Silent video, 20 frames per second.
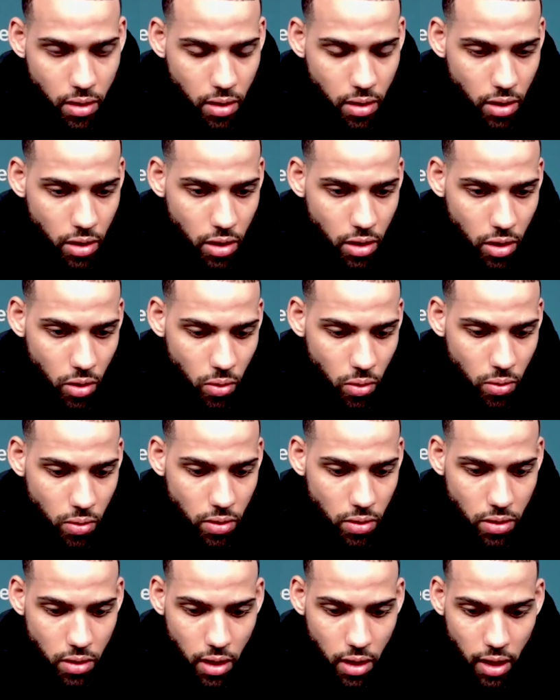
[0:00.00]
you know,
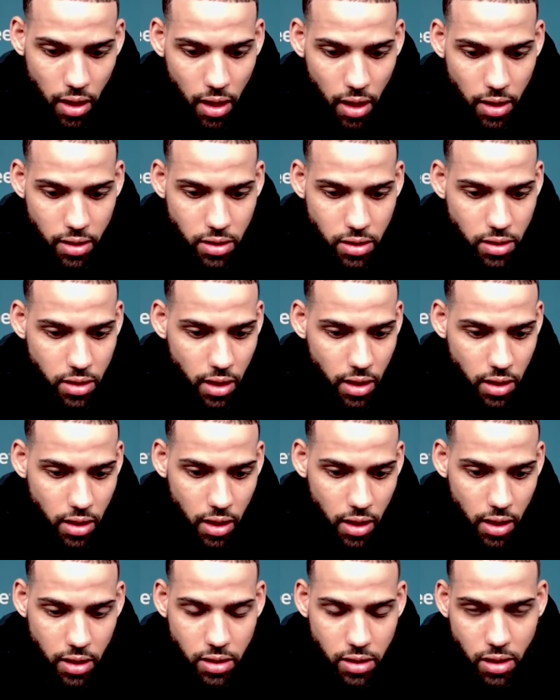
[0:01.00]
I just think
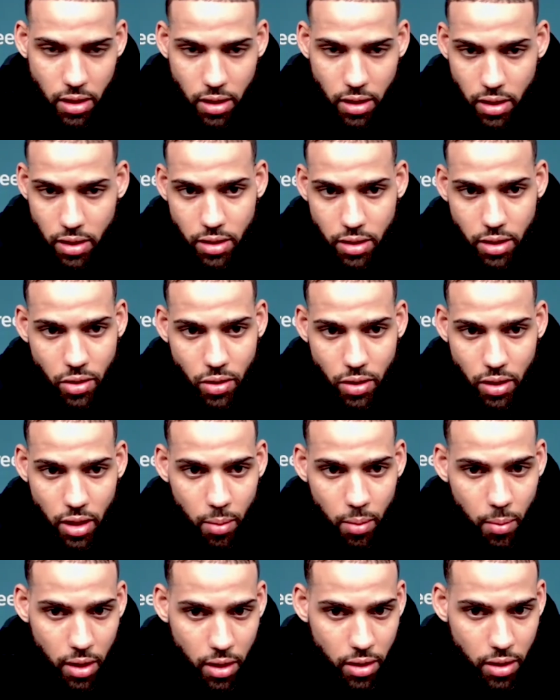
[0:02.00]
that he's going to continue to
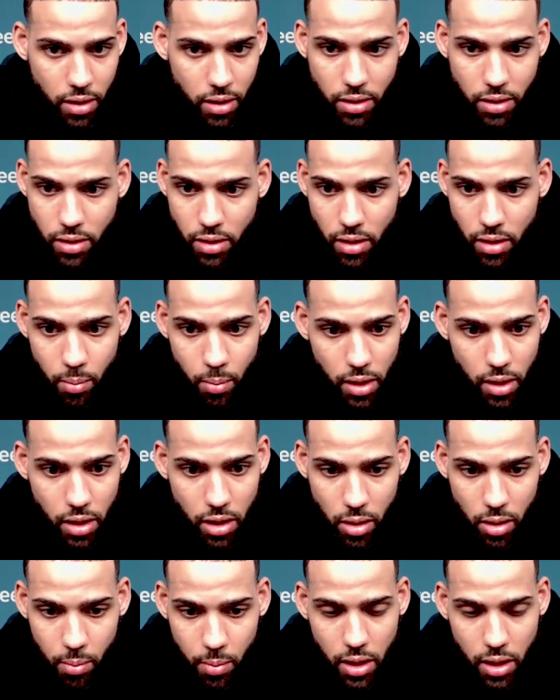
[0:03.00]
get better and
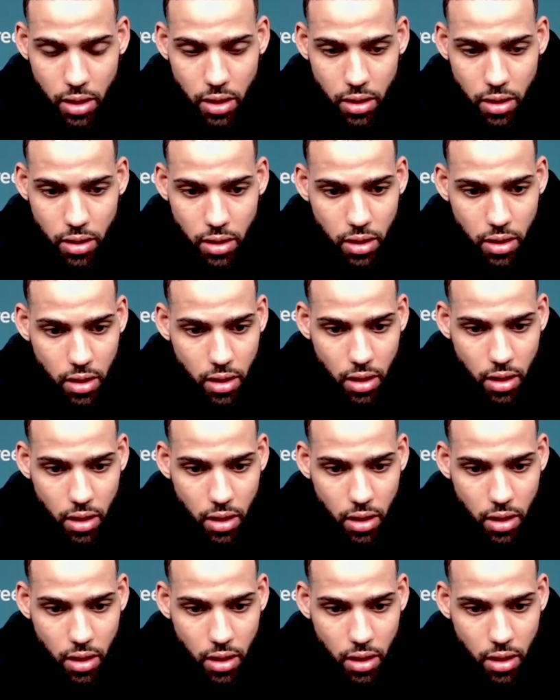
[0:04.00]
better and better.